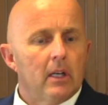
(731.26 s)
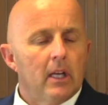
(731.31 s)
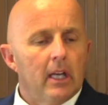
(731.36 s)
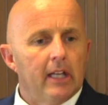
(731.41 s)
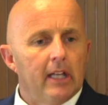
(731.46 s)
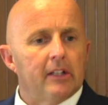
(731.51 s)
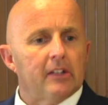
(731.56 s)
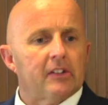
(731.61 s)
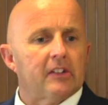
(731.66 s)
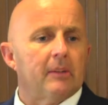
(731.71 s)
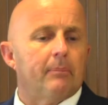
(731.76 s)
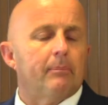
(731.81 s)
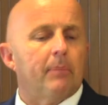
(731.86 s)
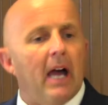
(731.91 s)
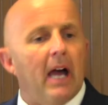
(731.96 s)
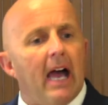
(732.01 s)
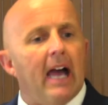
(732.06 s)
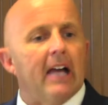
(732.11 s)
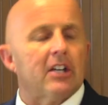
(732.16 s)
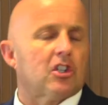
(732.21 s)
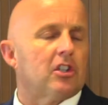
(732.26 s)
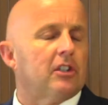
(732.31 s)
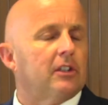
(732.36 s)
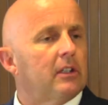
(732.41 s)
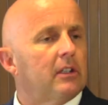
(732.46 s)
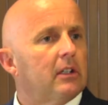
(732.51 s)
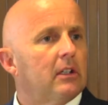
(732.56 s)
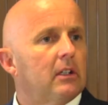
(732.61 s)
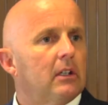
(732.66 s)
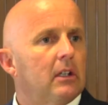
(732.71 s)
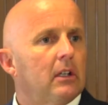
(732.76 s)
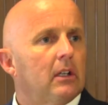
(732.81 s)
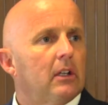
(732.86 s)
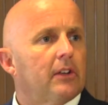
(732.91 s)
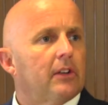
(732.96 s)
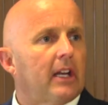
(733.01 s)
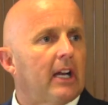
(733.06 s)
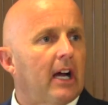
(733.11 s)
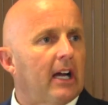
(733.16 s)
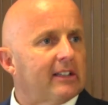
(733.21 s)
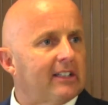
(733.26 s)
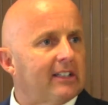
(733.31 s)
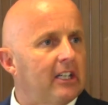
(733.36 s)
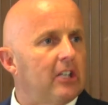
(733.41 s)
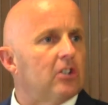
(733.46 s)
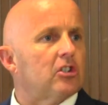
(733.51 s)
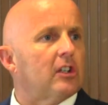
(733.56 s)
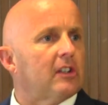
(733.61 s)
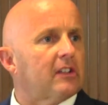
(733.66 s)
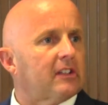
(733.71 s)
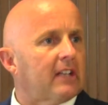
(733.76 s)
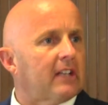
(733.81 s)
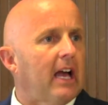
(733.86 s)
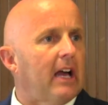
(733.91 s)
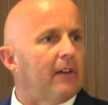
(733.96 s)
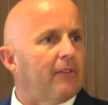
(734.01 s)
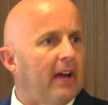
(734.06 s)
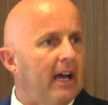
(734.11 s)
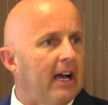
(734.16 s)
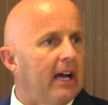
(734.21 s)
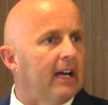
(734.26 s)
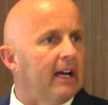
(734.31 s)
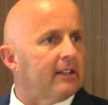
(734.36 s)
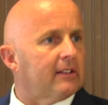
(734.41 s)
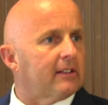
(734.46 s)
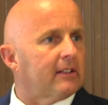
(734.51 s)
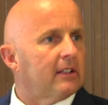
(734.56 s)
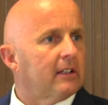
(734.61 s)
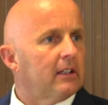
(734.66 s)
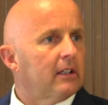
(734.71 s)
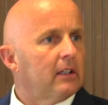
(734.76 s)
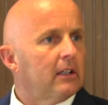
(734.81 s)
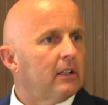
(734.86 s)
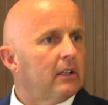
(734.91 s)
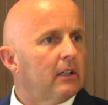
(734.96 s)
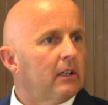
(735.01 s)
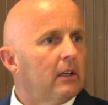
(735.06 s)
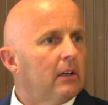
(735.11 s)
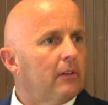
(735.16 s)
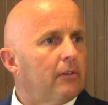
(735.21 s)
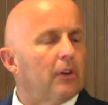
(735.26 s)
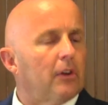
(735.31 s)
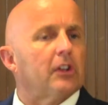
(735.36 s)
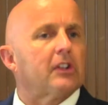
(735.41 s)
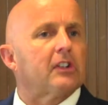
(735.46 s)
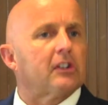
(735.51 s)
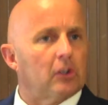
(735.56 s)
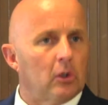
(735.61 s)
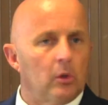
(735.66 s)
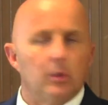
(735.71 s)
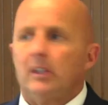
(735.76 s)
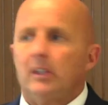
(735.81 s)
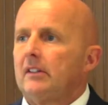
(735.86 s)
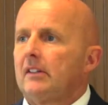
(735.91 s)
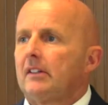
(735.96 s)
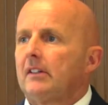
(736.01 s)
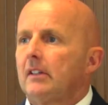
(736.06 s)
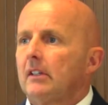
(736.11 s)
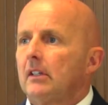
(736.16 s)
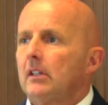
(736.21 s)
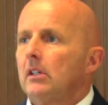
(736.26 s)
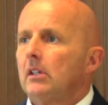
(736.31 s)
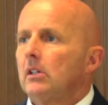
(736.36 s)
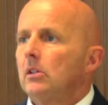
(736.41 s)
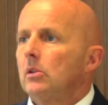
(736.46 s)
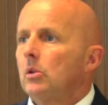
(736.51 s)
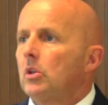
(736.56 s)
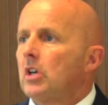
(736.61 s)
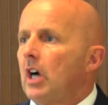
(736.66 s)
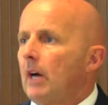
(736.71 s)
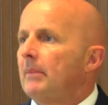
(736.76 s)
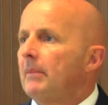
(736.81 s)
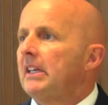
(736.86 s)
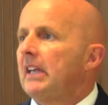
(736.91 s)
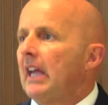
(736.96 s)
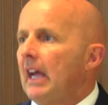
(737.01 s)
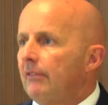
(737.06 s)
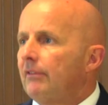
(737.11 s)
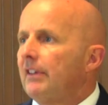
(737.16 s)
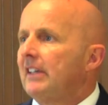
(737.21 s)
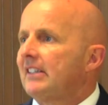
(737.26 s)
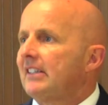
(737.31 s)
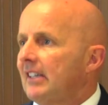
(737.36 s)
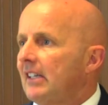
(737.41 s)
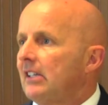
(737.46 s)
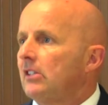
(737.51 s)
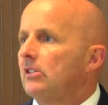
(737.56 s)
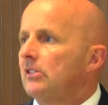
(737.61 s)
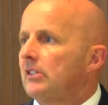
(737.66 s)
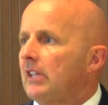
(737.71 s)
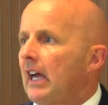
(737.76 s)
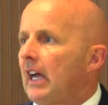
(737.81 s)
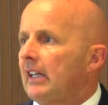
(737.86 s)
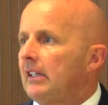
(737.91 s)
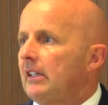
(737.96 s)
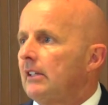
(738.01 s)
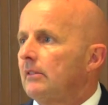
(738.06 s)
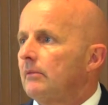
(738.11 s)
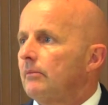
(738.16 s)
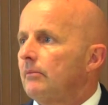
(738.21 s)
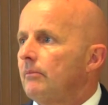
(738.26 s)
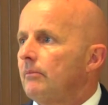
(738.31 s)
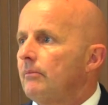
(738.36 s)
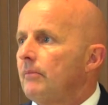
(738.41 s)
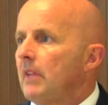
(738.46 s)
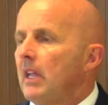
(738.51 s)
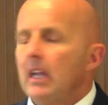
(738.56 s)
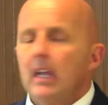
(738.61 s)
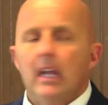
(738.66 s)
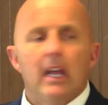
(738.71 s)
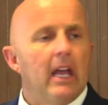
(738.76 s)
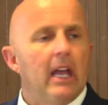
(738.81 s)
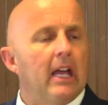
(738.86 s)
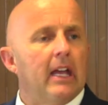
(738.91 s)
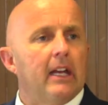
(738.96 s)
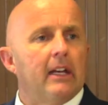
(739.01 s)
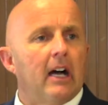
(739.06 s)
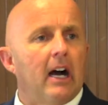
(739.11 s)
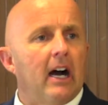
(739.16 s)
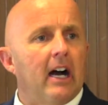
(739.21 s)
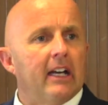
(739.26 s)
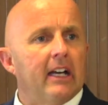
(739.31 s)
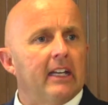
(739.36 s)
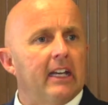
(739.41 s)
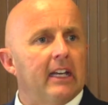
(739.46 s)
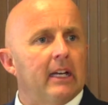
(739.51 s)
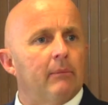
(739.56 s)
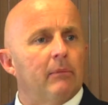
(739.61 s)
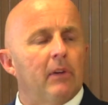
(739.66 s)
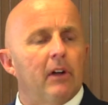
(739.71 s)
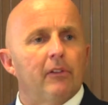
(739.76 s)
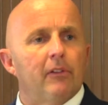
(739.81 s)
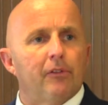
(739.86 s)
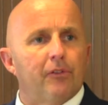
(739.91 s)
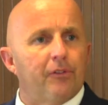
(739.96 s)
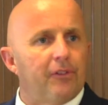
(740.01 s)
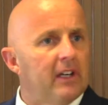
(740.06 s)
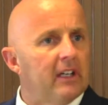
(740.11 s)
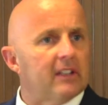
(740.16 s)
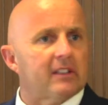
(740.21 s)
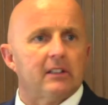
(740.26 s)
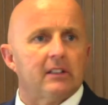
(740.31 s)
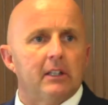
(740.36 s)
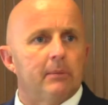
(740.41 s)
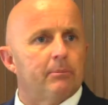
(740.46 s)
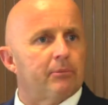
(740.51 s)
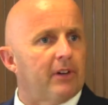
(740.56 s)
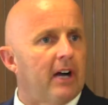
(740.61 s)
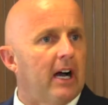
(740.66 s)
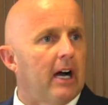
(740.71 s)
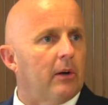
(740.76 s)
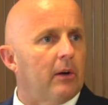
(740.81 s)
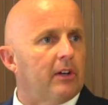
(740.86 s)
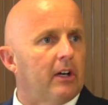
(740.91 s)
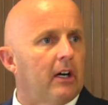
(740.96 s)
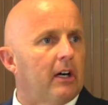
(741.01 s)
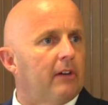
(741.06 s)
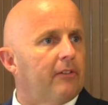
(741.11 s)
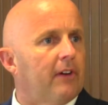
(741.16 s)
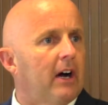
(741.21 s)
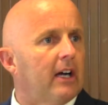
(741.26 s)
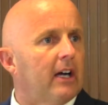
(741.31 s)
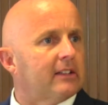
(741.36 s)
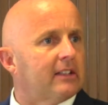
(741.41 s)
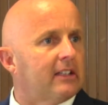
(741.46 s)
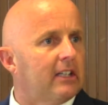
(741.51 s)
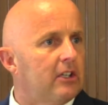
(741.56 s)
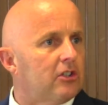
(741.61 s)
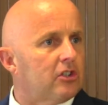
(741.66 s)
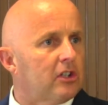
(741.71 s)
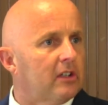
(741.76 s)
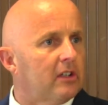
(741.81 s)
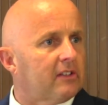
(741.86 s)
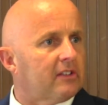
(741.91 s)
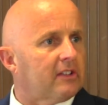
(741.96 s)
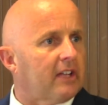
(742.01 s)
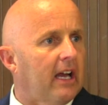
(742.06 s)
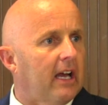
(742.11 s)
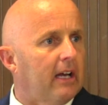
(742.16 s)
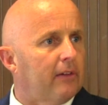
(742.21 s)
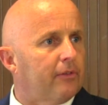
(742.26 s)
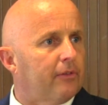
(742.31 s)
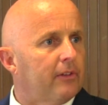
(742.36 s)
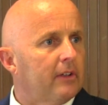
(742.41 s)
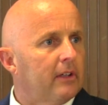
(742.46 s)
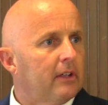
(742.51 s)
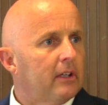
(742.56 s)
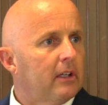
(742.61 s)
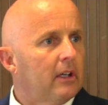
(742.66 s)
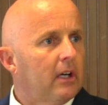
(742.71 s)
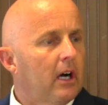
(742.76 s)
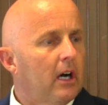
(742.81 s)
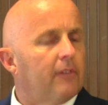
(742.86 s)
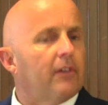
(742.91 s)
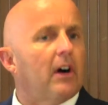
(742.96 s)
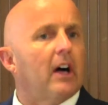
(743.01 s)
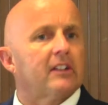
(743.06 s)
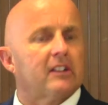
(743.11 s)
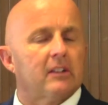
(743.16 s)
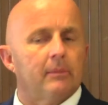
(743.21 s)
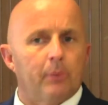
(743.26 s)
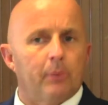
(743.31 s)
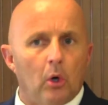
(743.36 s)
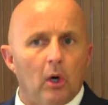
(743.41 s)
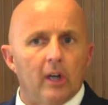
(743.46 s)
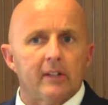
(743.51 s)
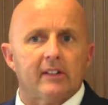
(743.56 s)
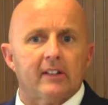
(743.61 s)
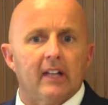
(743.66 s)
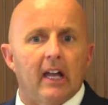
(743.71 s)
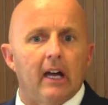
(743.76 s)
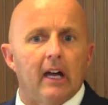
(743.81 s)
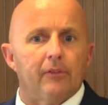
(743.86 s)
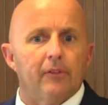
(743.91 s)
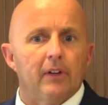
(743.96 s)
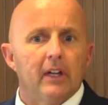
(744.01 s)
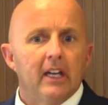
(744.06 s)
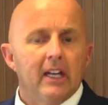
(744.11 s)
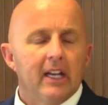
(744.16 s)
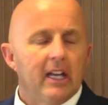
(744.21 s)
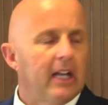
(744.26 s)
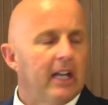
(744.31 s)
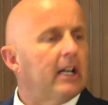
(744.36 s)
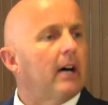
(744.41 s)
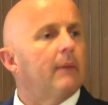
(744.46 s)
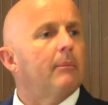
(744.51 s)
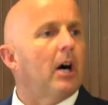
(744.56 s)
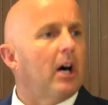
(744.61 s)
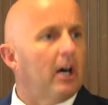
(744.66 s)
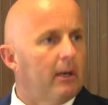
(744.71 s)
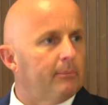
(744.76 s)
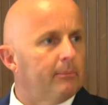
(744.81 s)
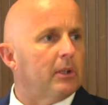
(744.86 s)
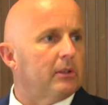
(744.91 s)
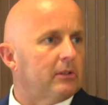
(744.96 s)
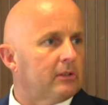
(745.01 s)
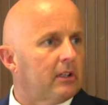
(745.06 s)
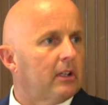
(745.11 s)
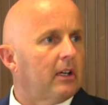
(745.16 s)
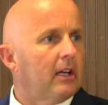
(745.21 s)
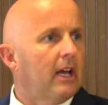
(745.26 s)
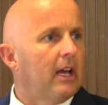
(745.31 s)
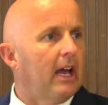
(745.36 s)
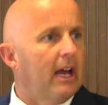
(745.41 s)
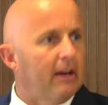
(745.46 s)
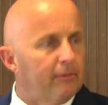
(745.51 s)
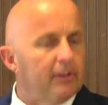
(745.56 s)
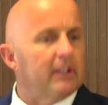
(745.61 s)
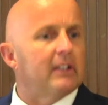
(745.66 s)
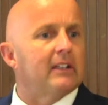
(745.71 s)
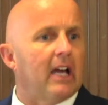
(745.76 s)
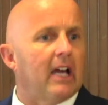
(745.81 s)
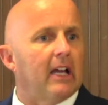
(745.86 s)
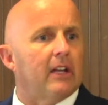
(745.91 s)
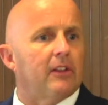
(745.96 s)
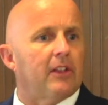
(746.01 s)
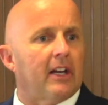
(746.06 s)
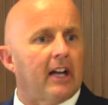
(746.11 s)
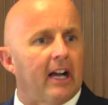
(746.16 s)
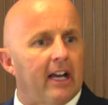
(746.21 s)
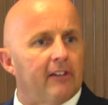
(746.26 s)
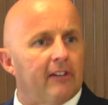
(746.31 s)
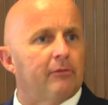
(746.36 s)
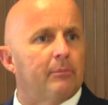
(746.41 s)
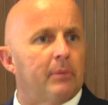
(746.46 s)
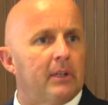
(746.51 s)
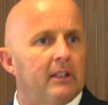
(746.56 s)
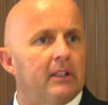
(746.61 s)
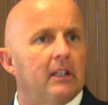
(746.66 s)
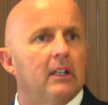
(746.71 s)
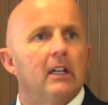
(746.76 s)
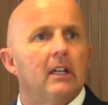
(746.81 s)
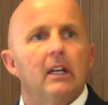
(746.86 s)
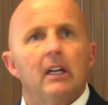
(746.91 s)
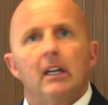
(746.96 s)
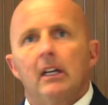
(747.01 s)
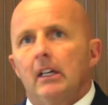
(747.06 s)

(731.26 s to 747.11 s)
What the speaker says: It is the passion that our teaching staff has for the students who come in every single day. And I am fiercely proud of our teaching staff, of our support staff, and I'm humbled every day that I have been